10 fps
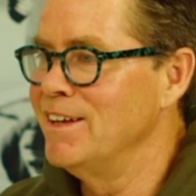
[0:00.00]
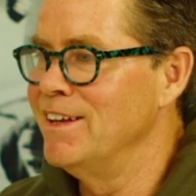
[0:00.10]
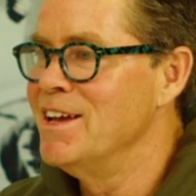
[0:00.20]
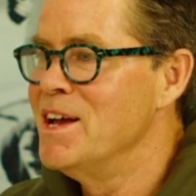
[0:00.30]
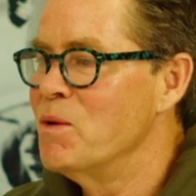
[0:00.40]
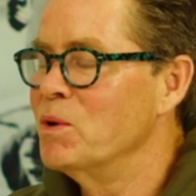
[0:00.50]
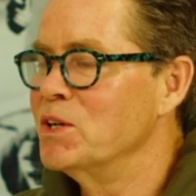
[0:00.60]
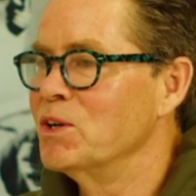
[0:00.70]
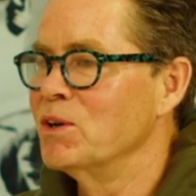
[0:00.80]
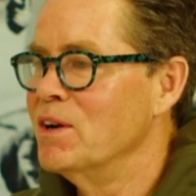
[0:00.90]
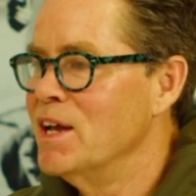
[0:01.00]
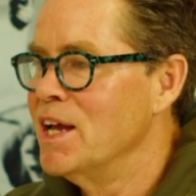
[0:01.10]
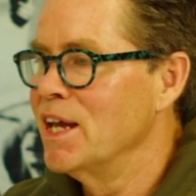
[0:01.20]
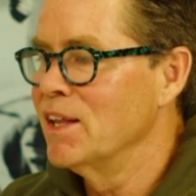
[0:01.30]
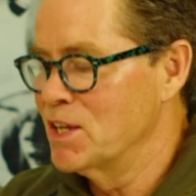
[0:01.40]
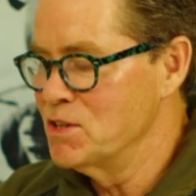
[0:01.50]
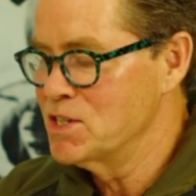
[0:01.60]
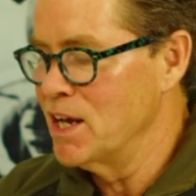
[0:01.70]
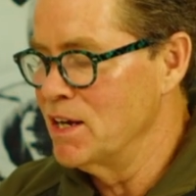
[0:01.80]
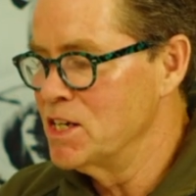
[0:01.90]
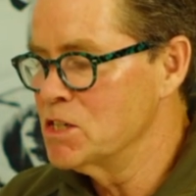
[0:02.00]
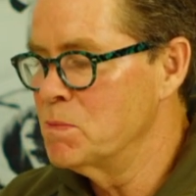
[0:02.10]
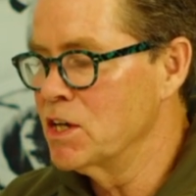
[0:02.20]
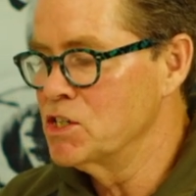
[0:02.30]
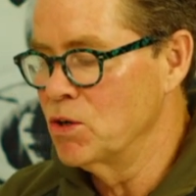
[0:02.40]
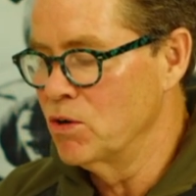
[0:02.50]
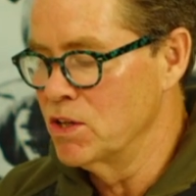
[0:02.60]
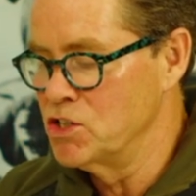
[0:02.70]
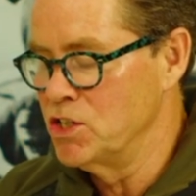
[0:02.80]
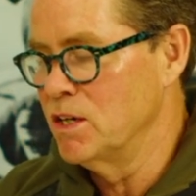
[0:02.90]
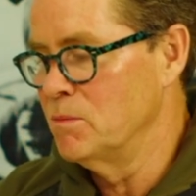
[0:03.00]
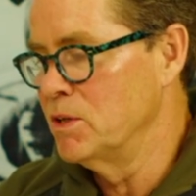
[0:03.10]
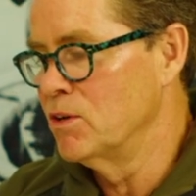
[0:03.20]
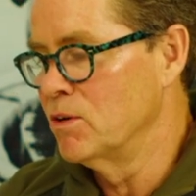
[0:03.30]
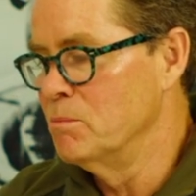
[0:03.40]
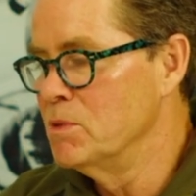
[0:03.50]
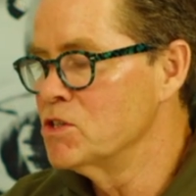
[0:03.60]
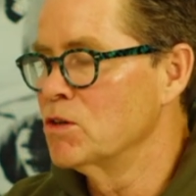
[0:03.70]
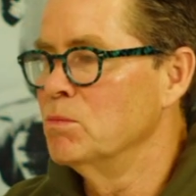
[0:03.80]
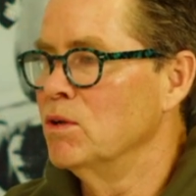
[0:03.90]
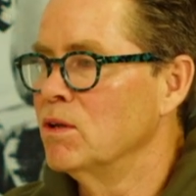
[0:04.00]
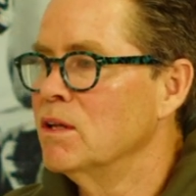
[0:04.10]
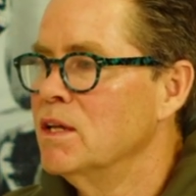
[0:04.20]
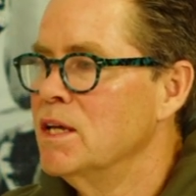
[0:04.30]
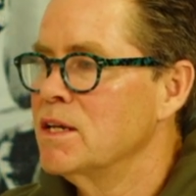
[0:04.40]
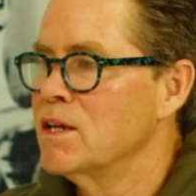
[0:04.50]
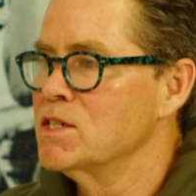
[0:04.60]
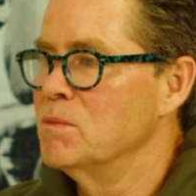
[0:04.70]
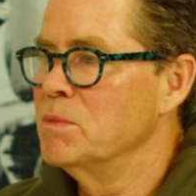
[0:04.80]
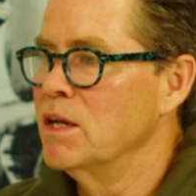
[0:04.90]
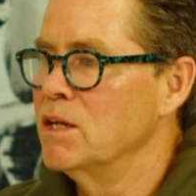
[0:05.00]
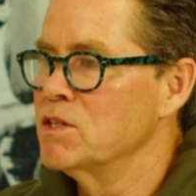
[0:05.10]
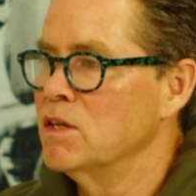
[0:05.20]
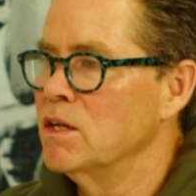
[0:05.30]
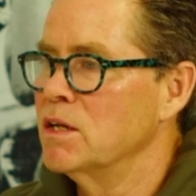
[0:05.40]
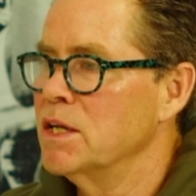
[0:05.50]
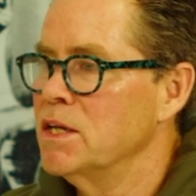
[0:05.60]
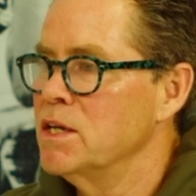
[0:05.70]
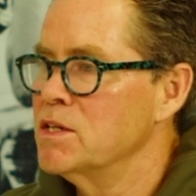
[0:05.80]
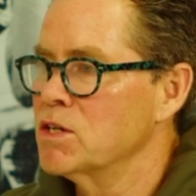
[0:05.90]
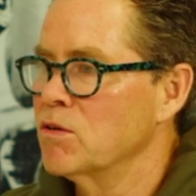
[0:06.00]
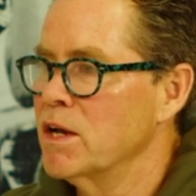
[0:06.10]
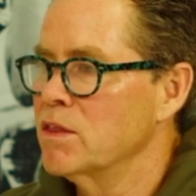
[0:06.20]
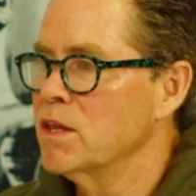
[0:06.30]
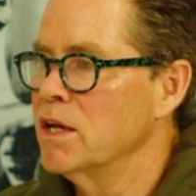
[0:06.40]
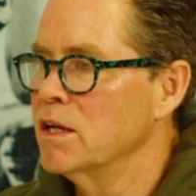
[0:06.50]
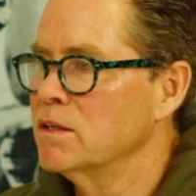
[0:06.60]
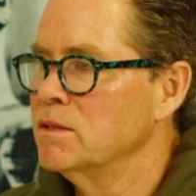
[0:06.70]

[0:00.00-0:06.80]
yeah. when you're, and like you said, just because you go to the gym and you're miserable doesn't mean it's a, it's a great thing.